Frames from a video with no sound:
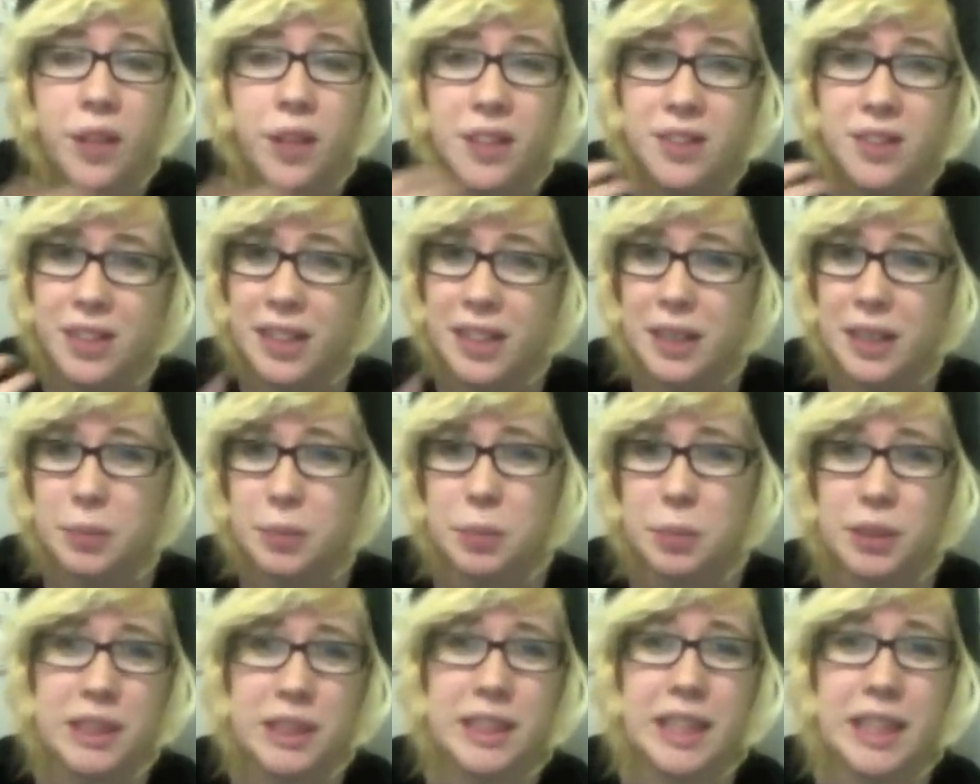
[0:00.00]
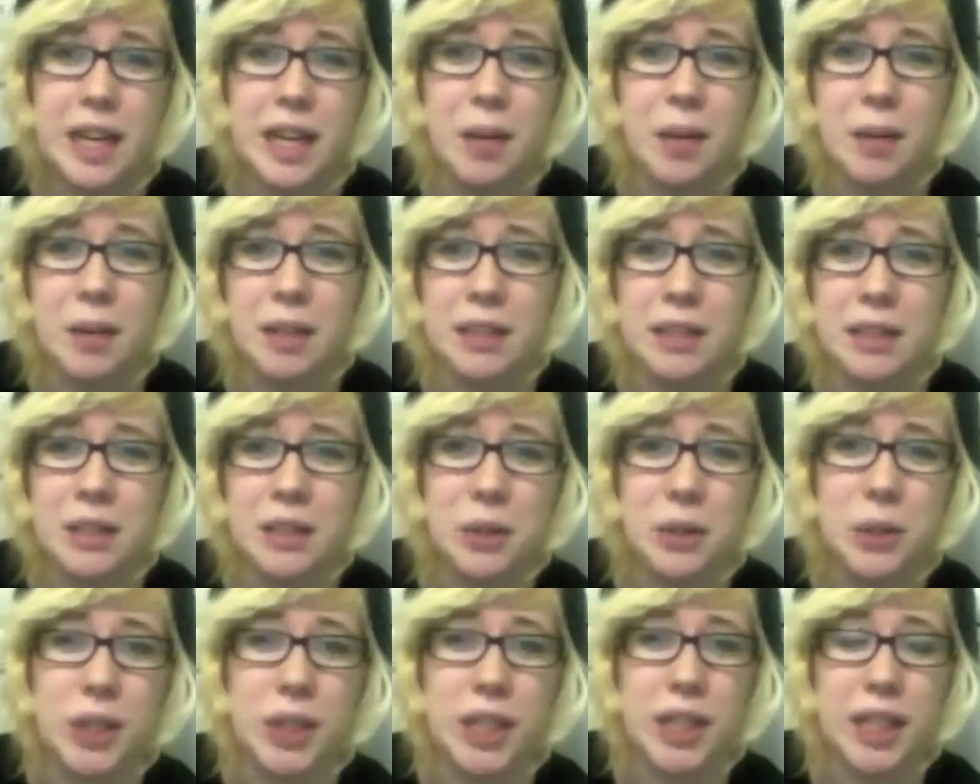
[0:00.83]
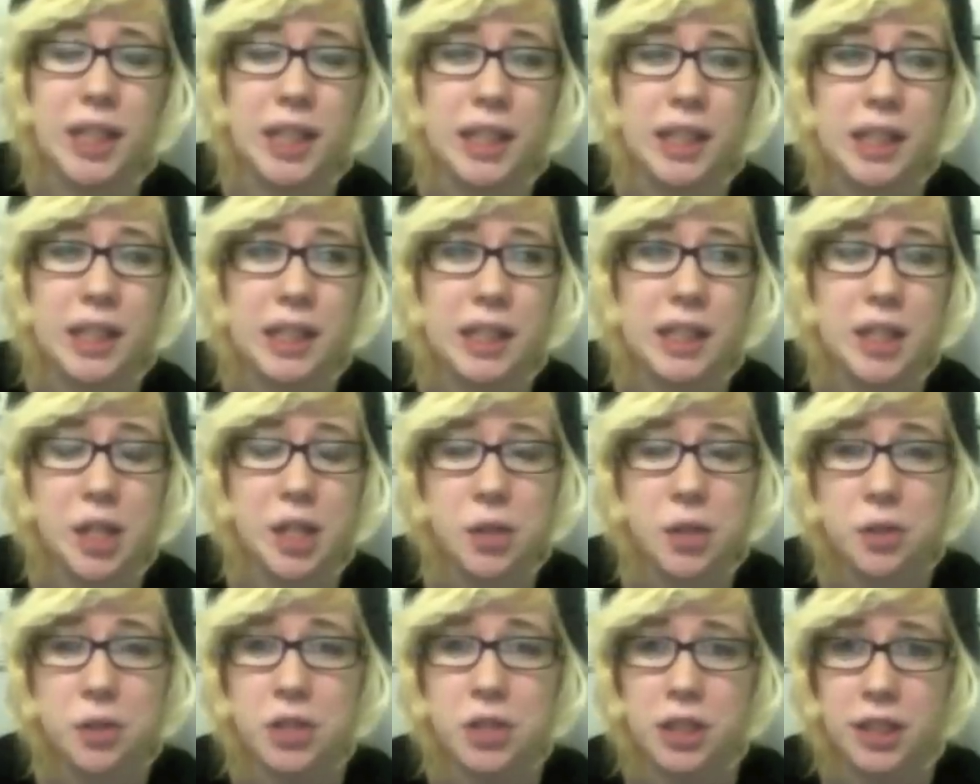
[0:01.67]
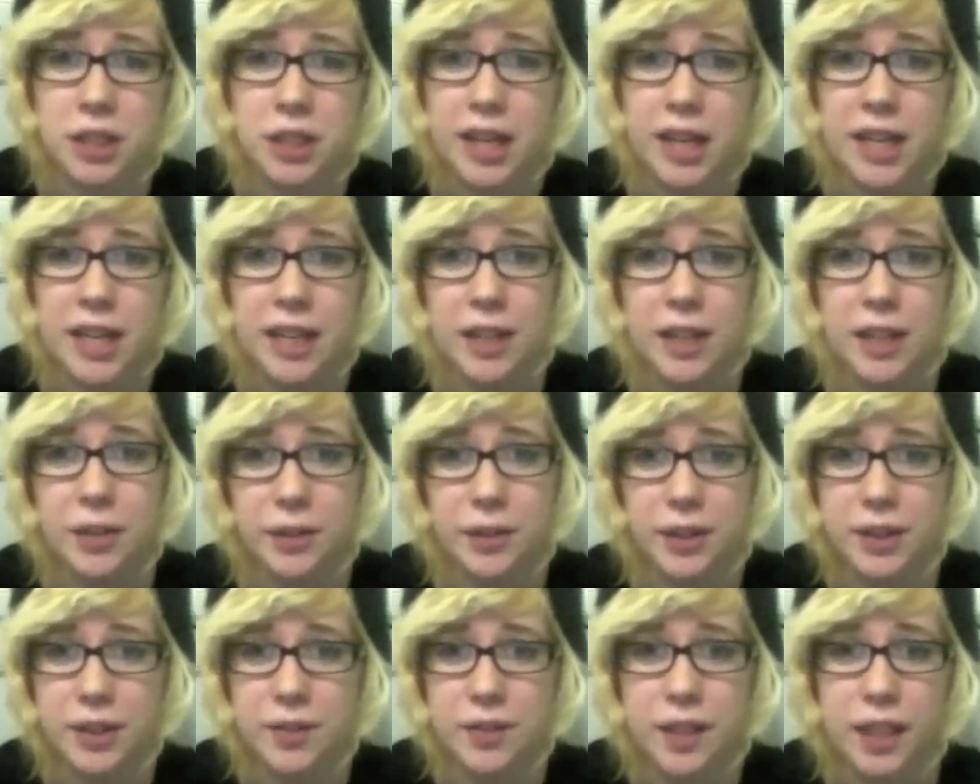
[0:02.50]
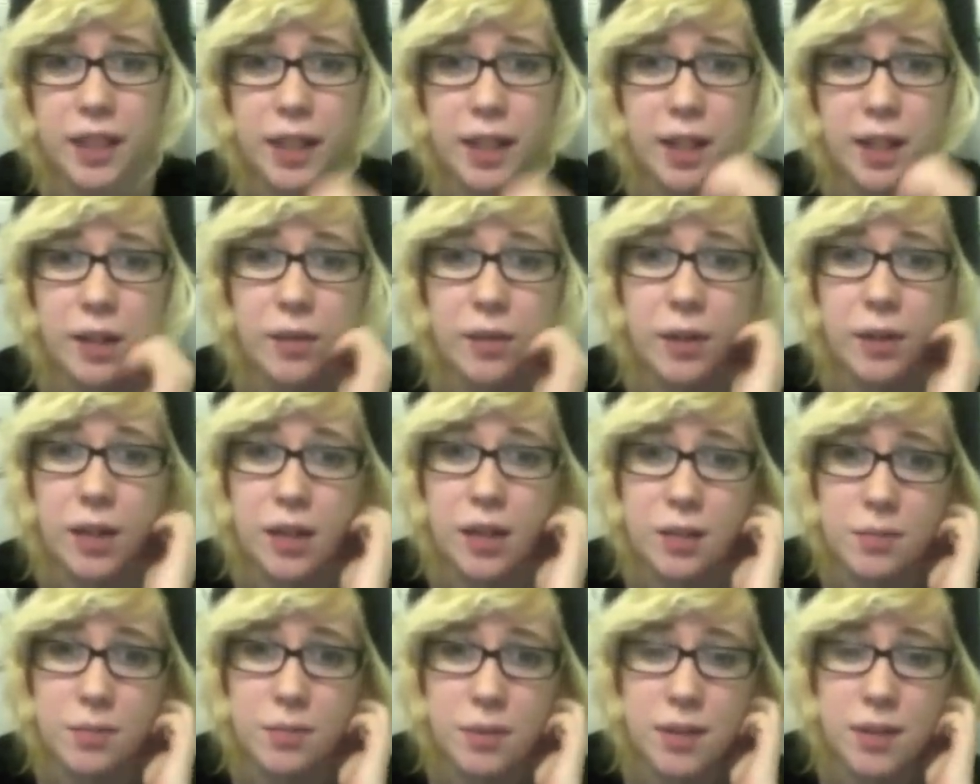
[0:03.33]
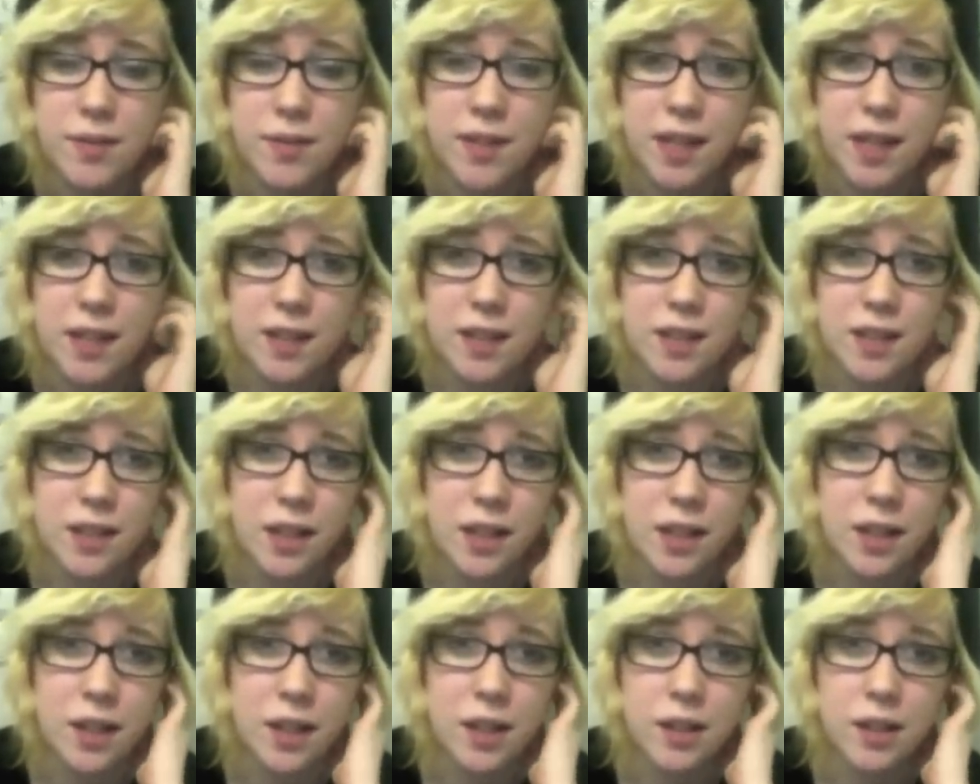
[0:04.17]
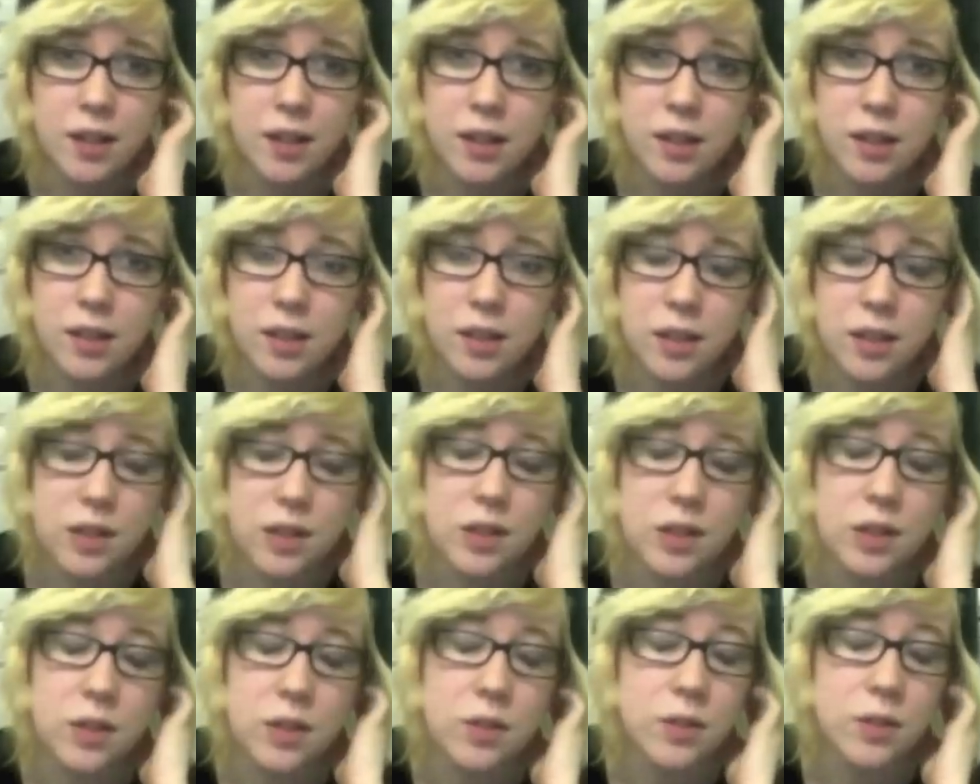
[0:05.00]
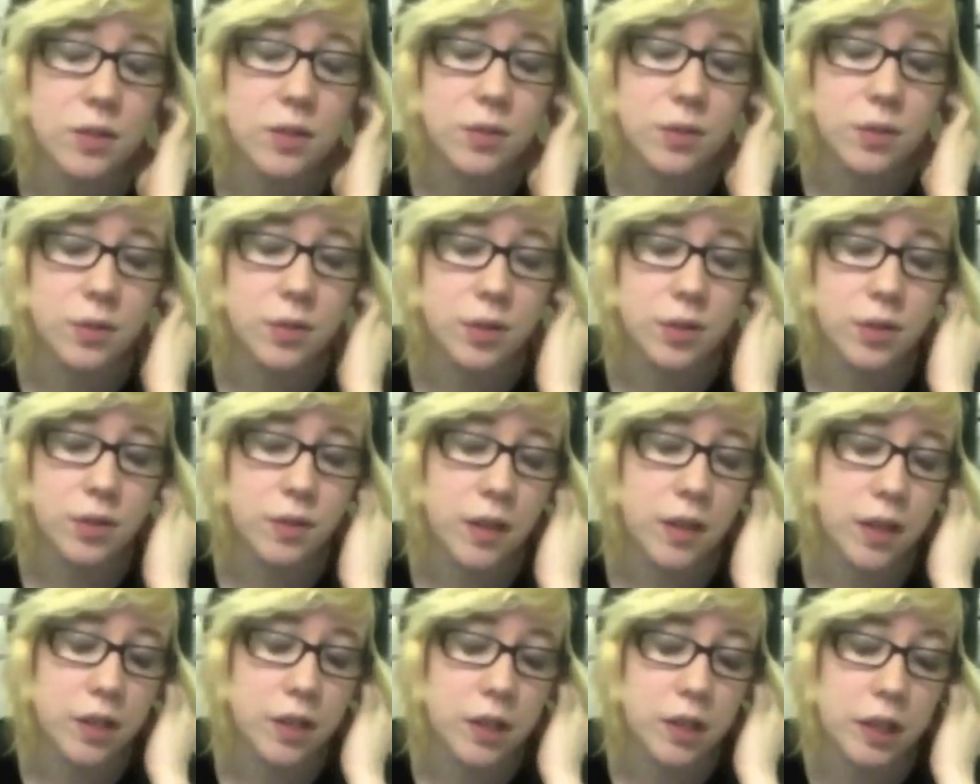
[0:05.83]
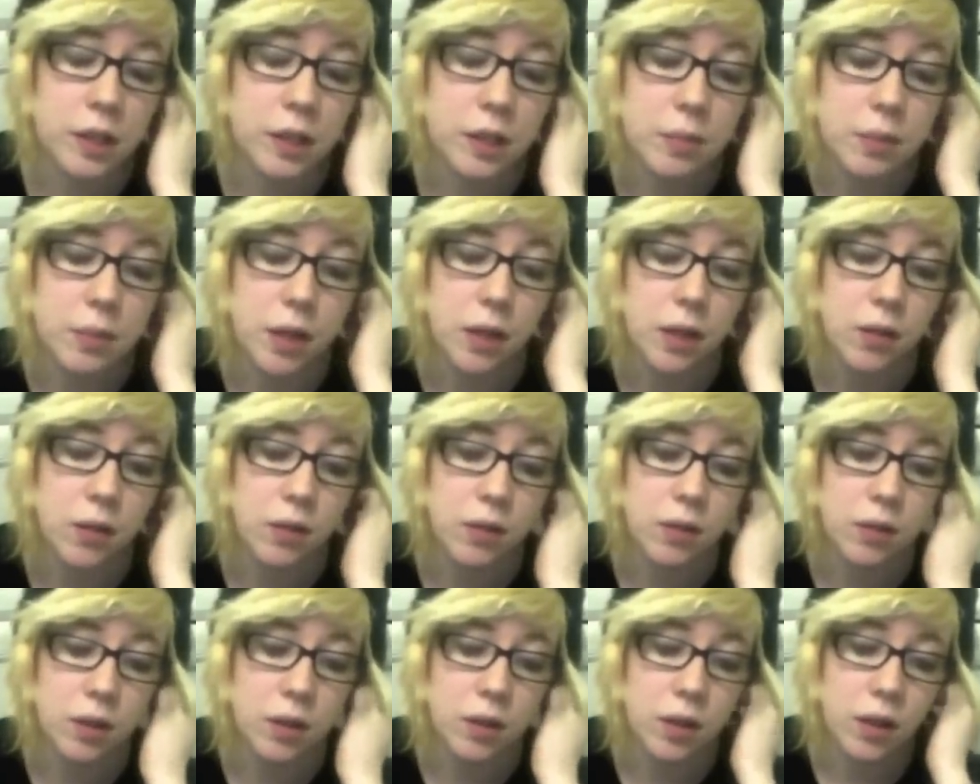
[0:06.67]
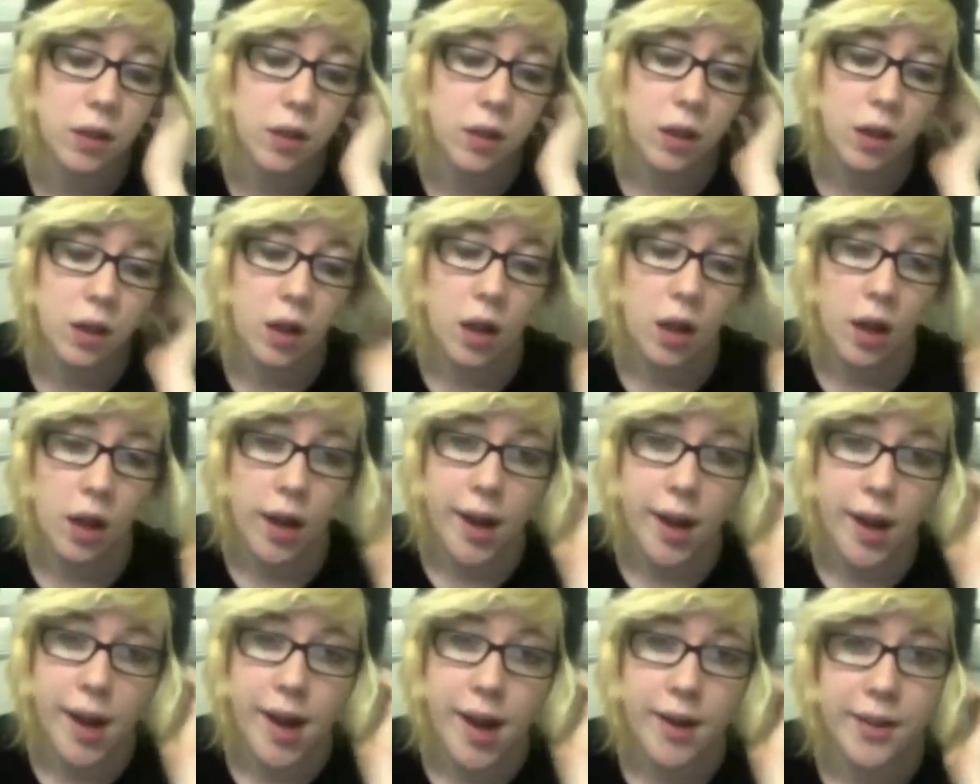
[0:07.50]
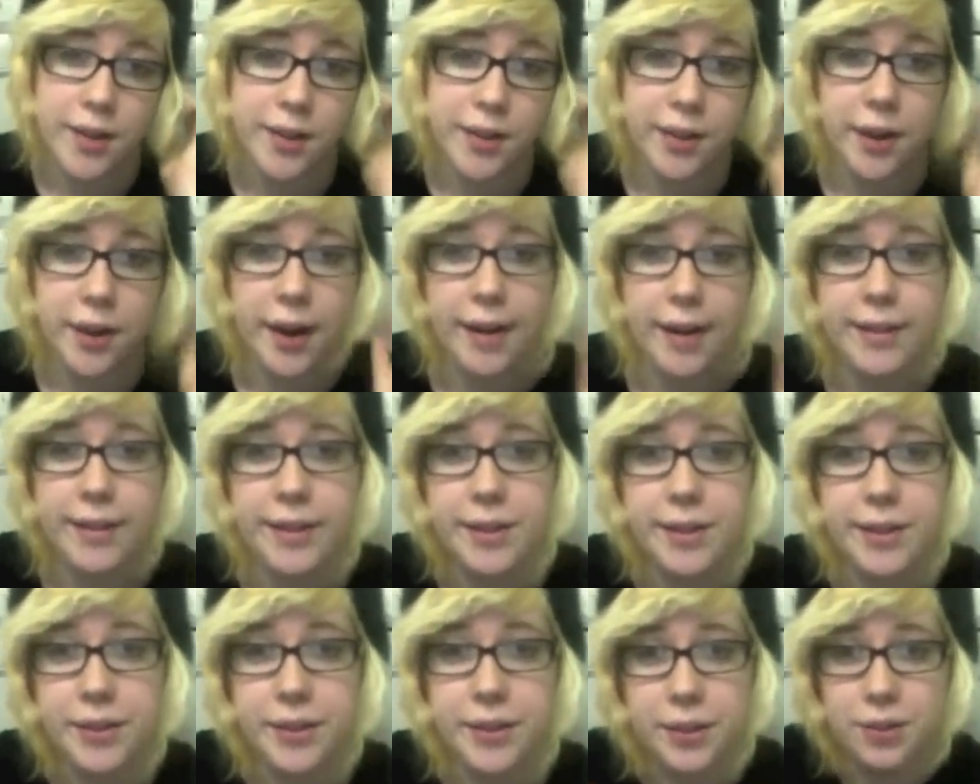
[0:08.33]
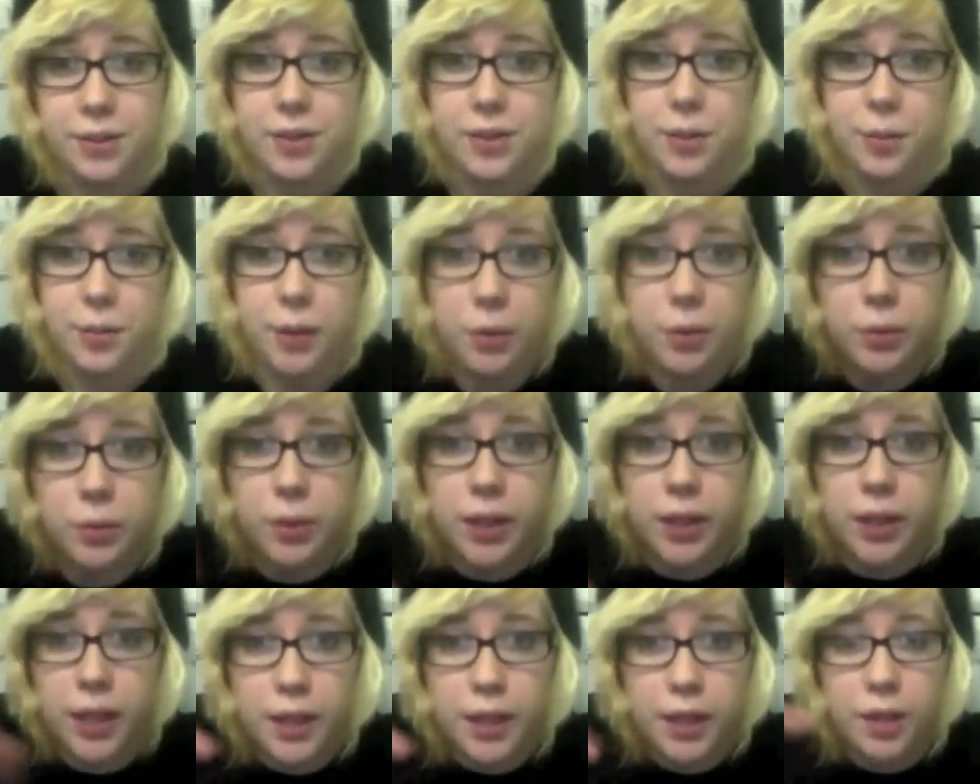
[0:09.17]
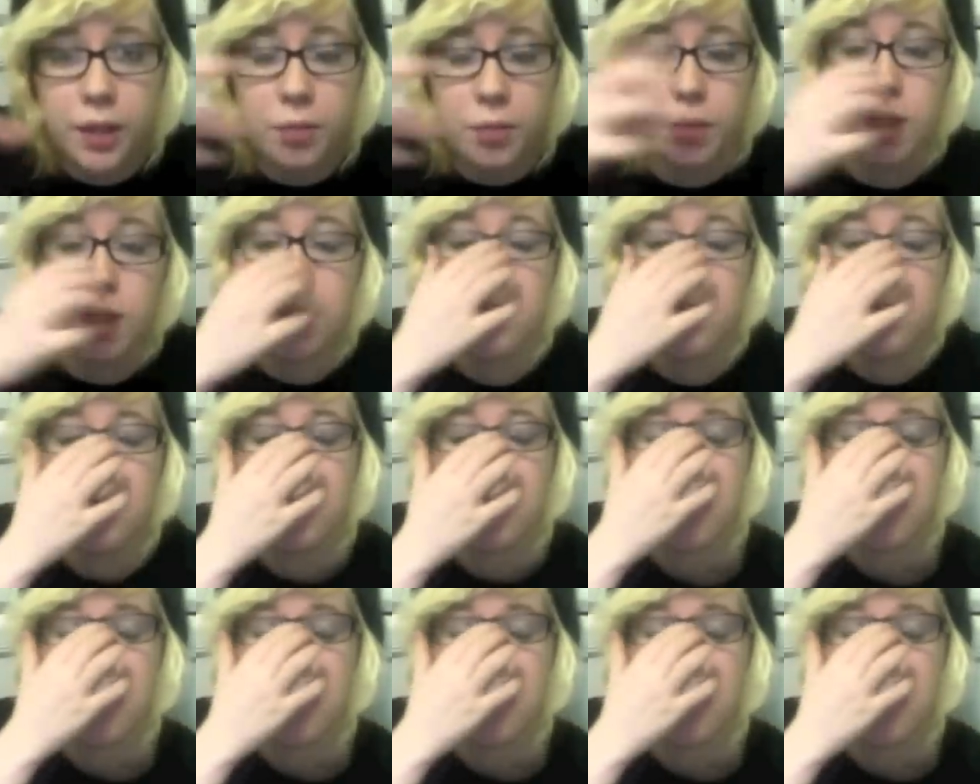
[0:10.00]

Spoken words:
So that's pretty damn ass annoying. You shouldn't get any on this video. I tested it. It's not sorted actually. It's not actually sort of something within the computer.